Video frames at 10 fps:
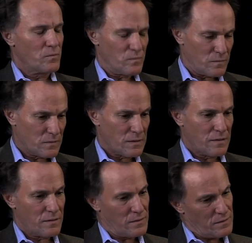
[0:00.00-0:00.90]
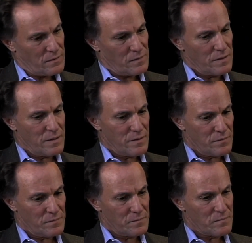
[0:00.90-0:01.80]
going to make a comeback? What's your
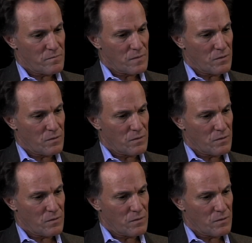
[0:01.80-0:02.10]
opinion on that?